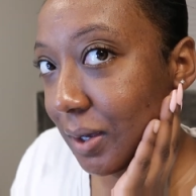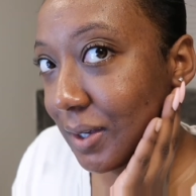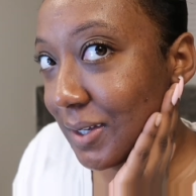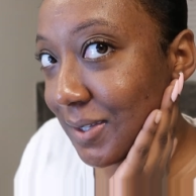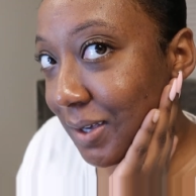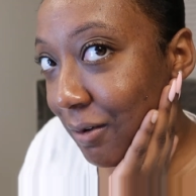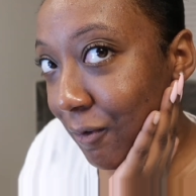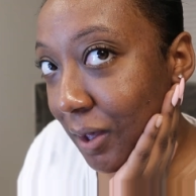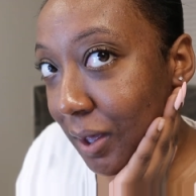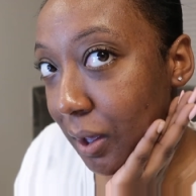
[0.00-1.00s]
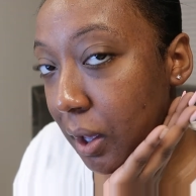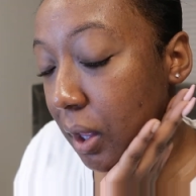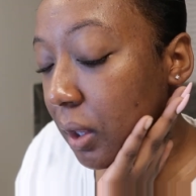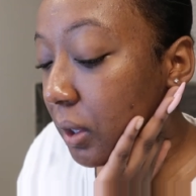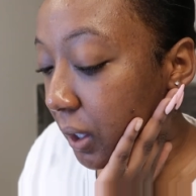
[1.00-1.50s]
it's giving
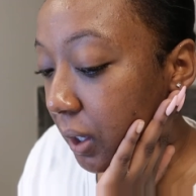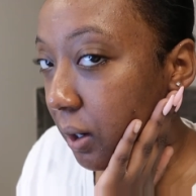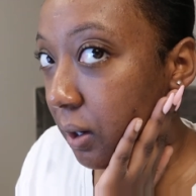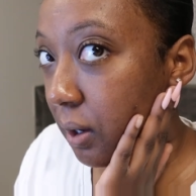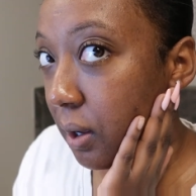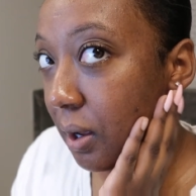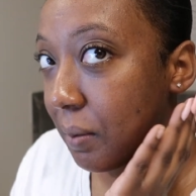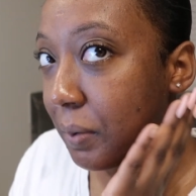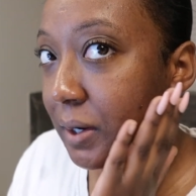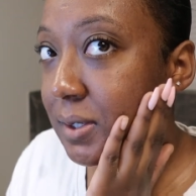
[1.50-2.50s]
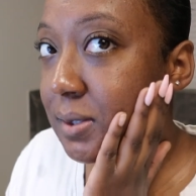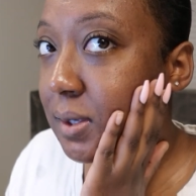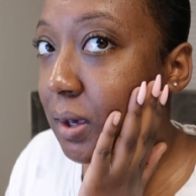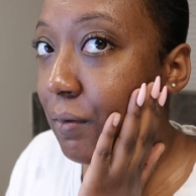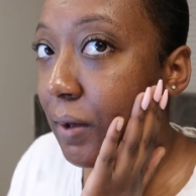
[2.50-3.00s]
clean, but it's
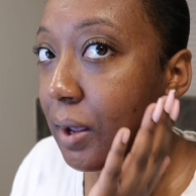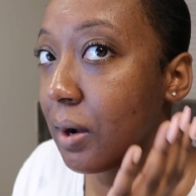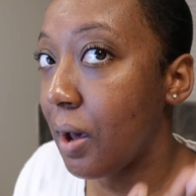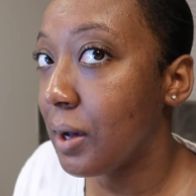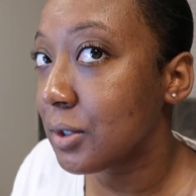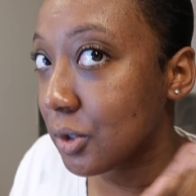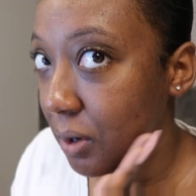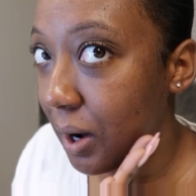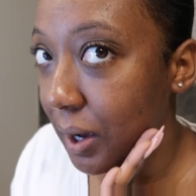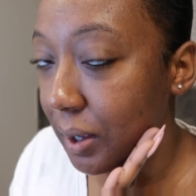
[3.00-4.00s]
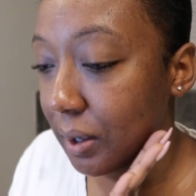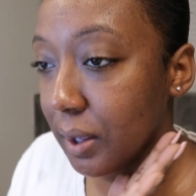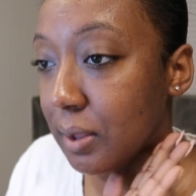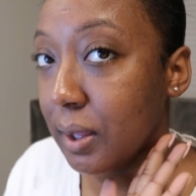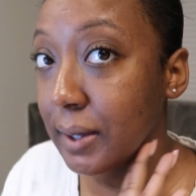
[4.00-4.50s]
giving not dry.
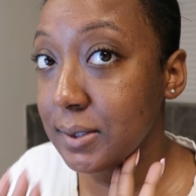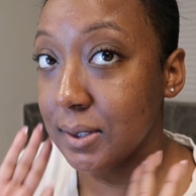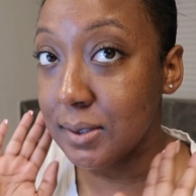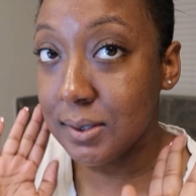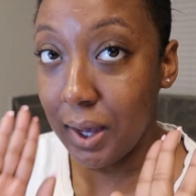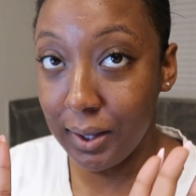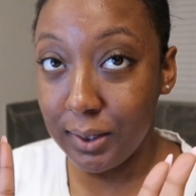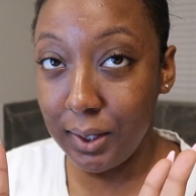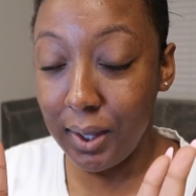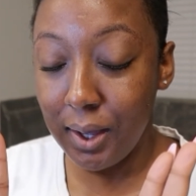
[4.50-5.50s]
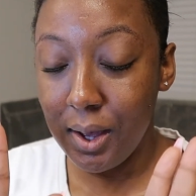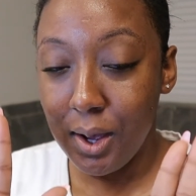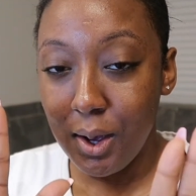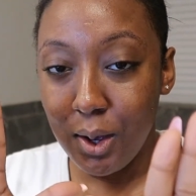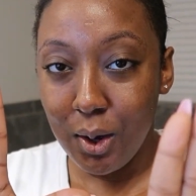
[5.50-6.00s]
And that's exactly
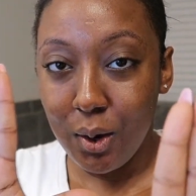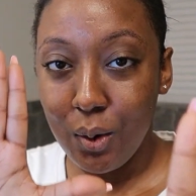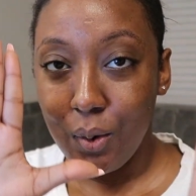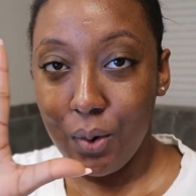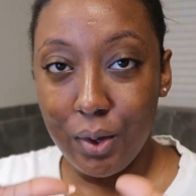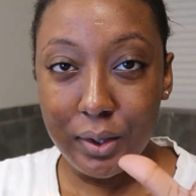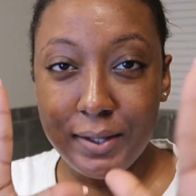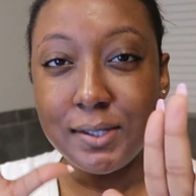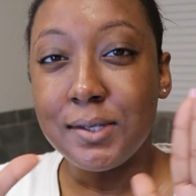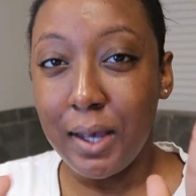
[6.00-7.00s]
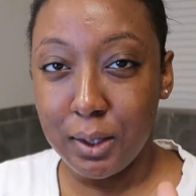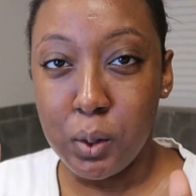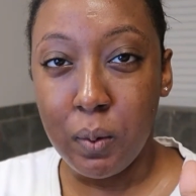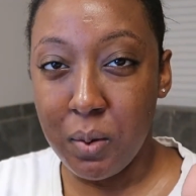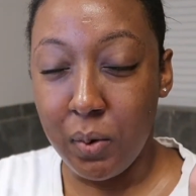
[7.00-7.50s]

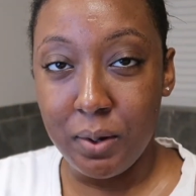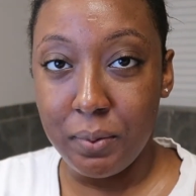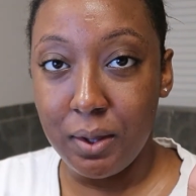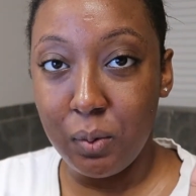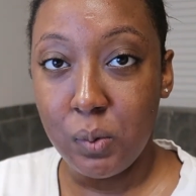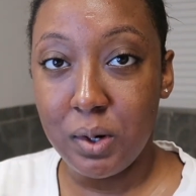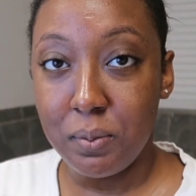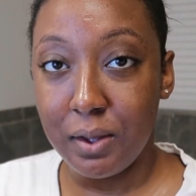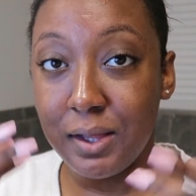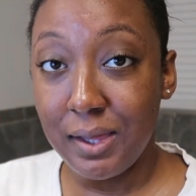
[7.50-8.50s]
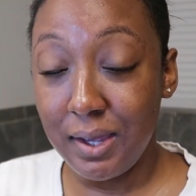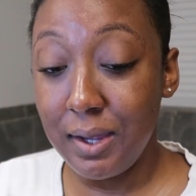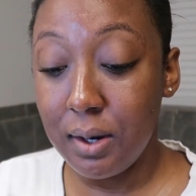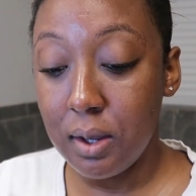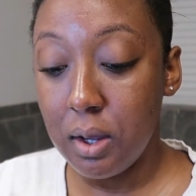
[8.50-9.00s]
where we want to be. We want to be
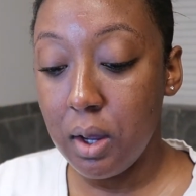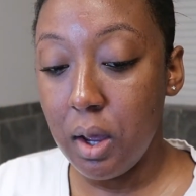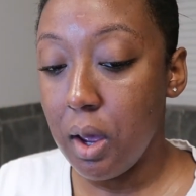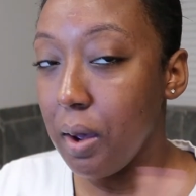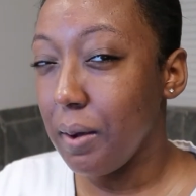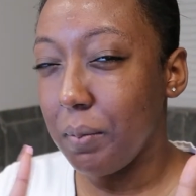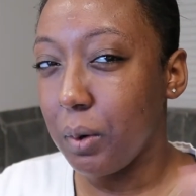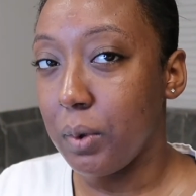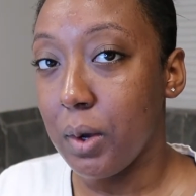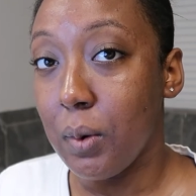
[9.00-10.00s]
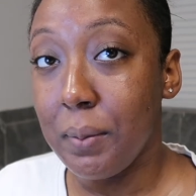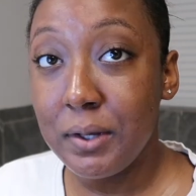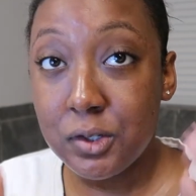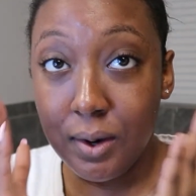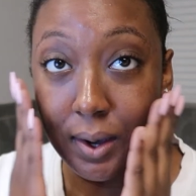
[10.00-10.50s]
clean, but we don't want to
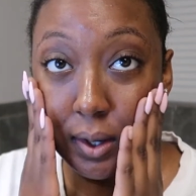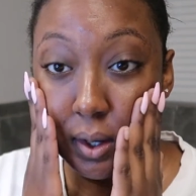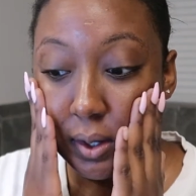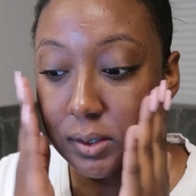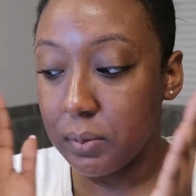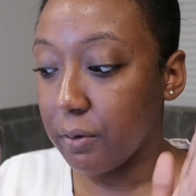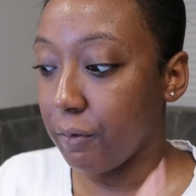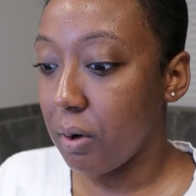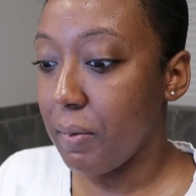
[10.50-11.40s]
be dry. So before